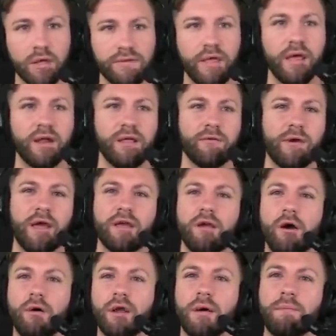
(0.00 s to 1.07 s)
Danny
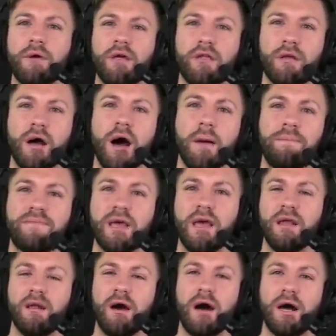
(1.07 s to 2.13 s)
Rango, what up, brother?
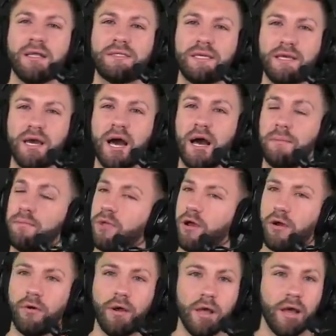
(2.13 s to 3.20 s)
Update on
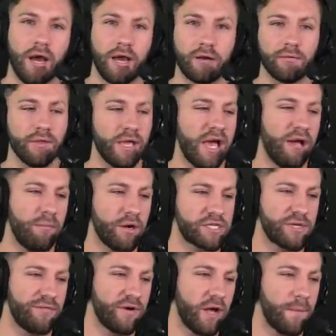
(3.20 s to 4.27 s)
Deablo. I don't really have much
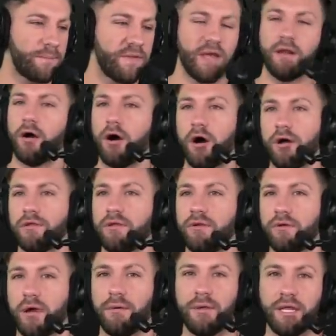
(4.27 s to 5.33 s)
of an update on
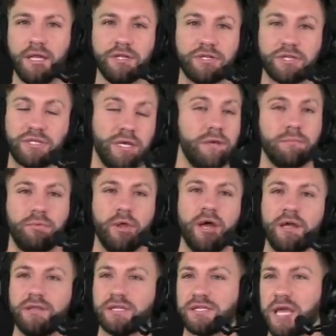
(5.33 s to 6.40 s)
you. I mean, he just didn't
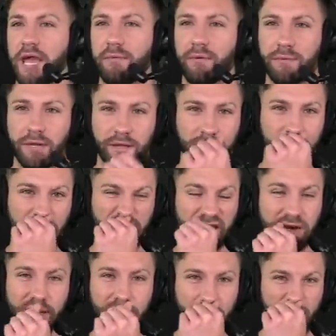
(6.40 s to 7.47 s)
play in this game. I mean, they, they
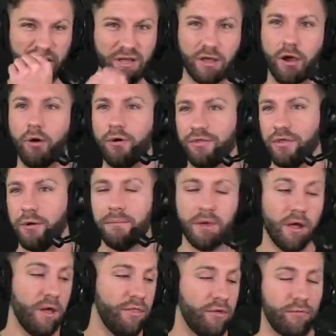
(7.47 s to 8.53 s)
didn't want to go with him.
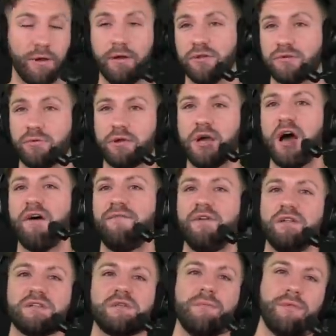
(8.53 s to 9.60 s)
The Raiders were
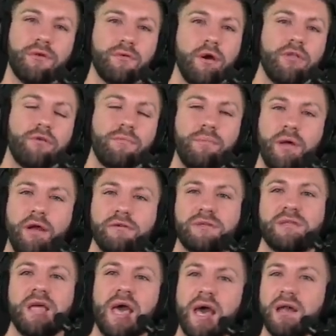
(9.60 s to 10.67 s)
confident in some of their other players
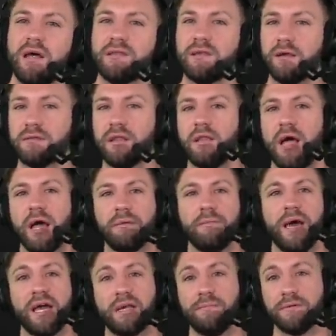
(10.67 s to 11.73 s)
that they had out there at the
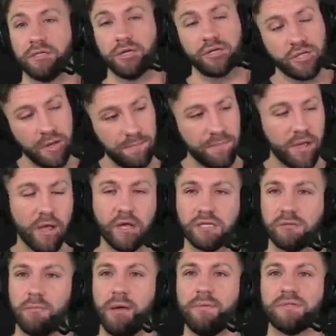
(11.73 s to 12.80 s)
linebacker position.
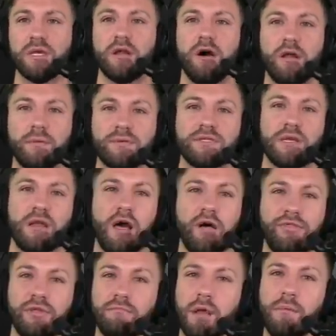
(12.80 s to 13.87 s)
So maybe he's not 100%
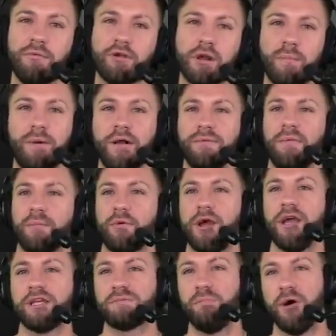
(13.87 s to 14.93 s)
healthy. Maybe they're going to punt the
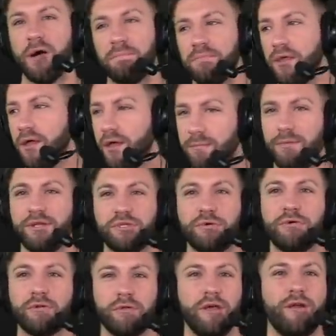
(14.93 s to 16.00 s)
brakes. But, I mean,
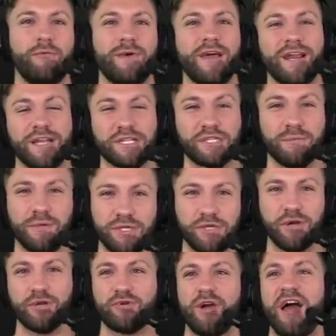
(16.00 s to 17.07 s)
sooner or later, we got to get some of these
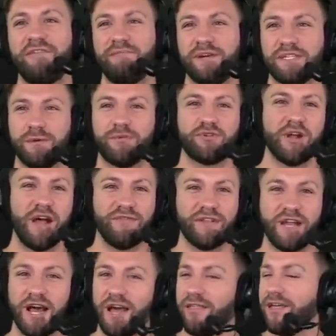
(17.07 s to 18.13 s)
young draft picks that we're drafting
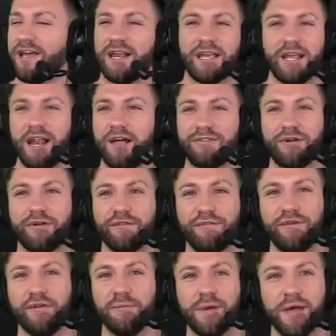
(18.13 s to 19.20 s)
high. They got to get out there on the
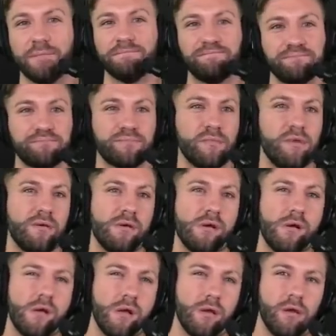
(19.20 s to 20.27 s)
field, man.
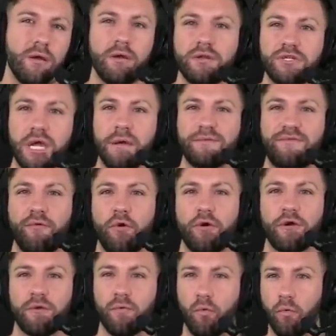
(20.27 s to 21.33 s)
James
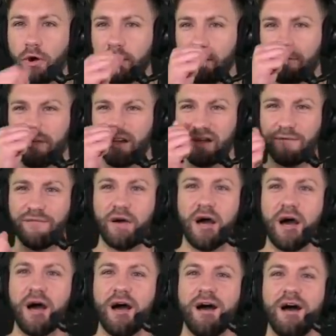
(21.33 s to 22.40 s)
Ford, what do you think of
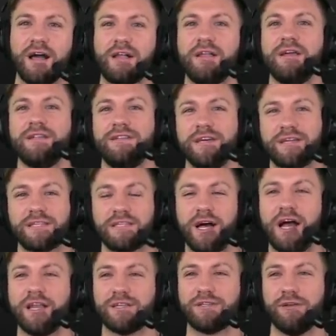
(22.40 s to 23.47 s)
haha ha Clinton Dix
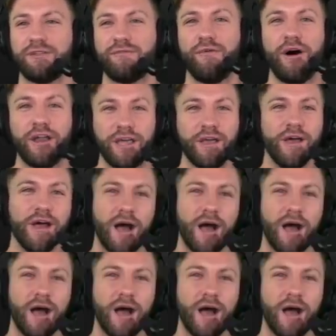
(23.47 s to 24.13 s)
signing? So it's funny.